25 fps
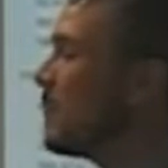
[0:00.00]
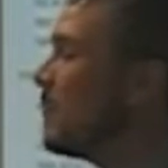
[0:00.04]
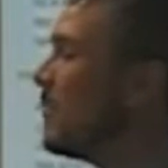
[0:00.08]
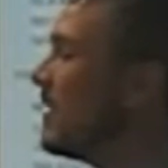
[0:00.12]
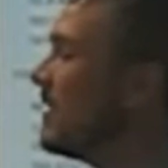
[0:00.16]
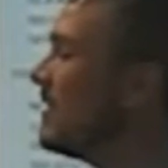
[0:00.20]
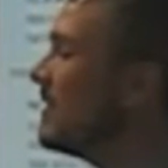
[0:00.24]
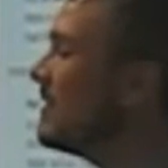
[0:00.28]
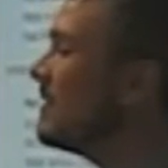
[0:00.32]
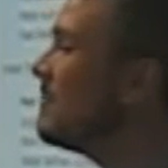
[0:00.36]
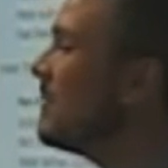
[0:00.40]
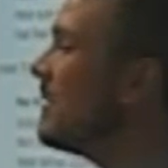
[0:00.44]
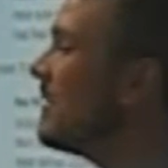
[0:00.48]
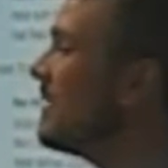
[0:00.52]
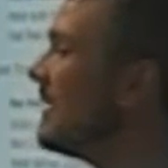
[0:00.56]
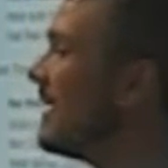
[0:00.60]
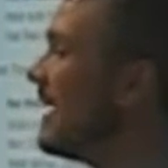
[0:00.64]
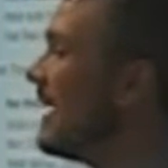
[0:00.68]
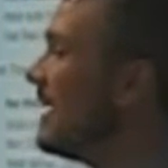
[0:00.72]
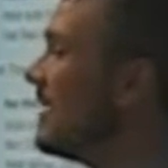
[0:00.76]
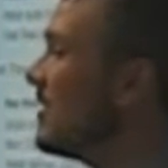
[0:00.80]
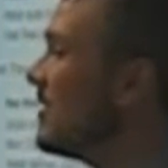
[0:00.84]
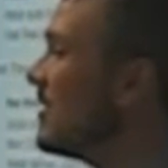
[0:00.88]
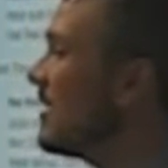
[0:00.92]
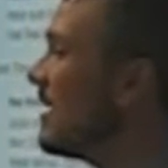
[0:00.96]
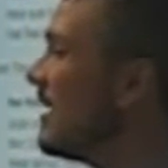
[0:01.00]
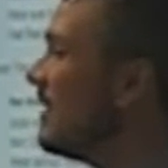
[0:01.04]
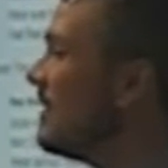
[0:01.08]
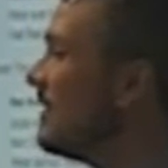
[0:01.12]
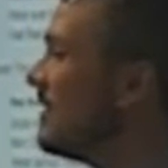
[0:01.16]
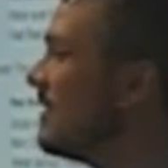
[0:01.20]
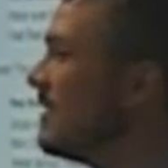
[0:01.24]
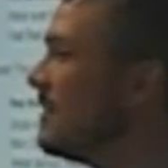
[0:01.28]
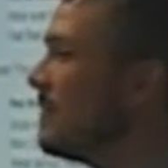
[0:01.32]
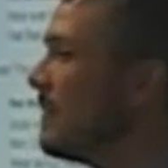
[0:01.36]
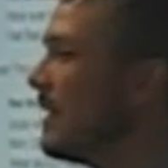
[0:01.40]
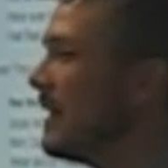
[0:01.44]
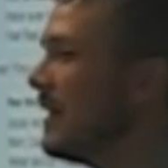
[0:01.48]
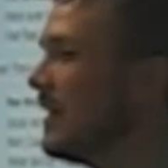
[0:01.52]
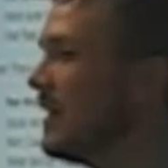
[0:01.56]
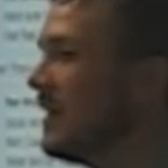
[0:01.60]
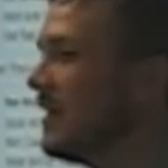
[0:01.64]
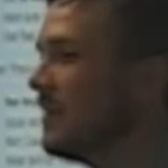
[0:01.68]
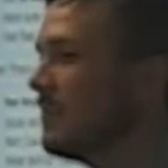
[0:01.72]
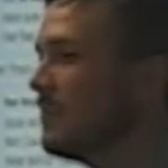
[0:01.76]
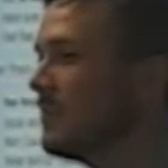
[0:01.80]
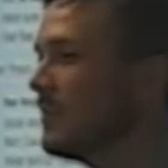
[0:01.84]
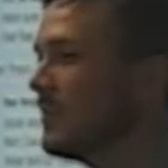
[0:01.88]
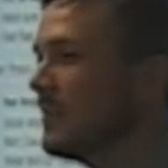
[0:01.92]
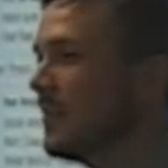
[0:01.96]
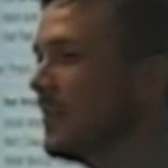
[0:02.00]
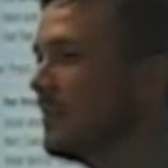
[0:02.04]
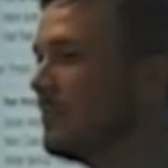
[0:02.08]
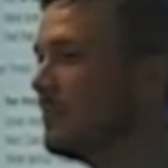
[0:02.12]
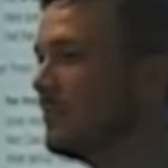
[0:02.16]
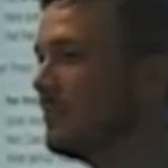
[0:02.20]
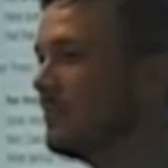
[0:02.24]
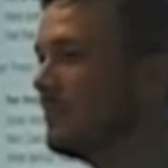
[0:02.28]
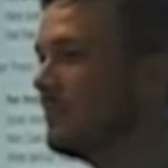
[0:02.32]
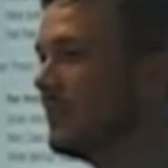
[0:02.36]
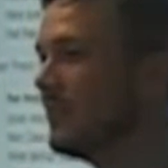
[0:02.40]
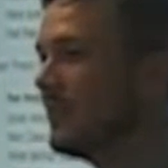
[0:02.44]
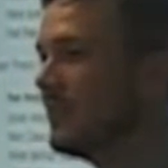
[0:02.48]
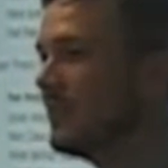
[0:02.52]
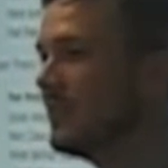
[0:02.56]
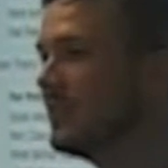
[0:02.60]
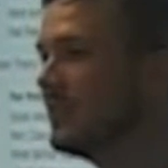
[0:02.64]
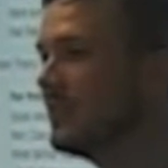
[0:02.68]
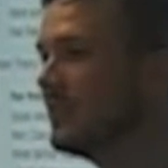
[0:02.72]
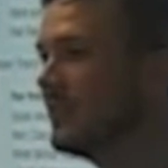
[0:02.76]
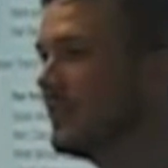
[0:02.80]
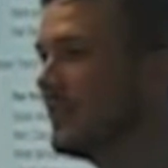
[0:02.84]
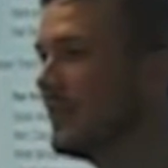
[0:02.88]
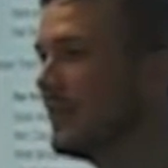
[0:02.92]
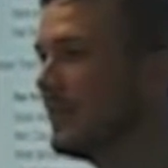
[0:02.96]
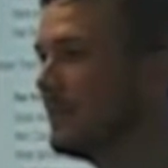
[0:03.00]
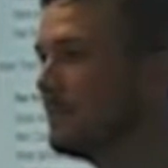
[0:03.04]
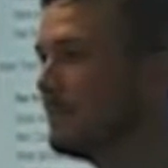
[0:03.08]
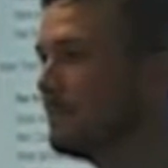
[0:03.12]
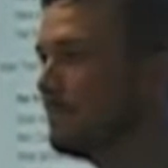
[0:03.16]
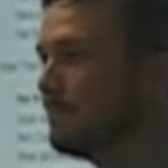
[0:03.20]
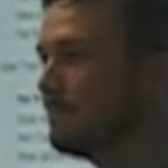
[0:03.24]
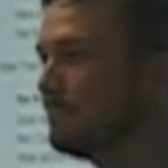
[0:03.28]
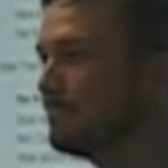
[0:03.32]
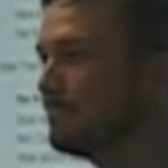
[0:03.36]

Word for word: What is money? I just held it in my hand. What type of good is that?